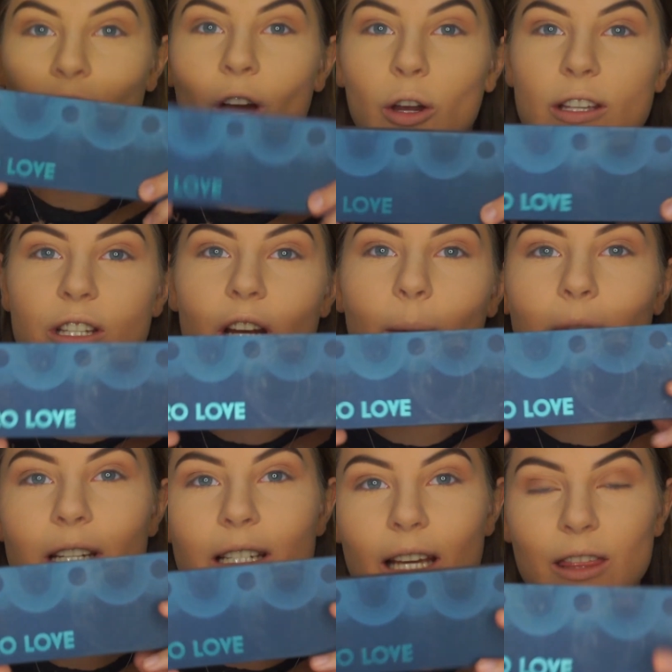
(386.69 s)
Okay, so now I'm going
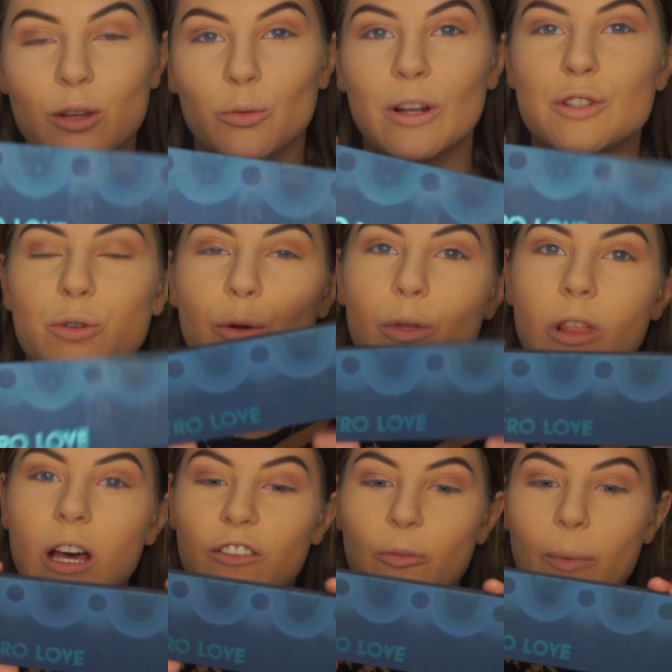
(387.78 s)
to take the Retro
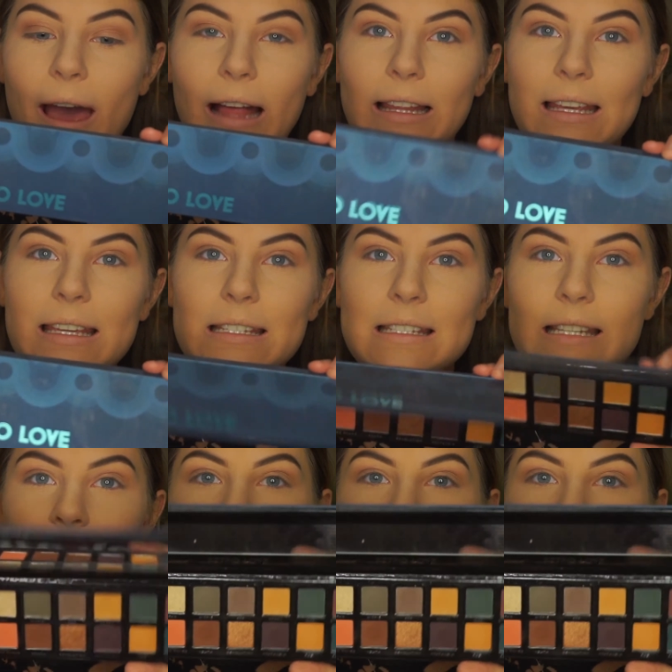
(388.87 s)
Love palette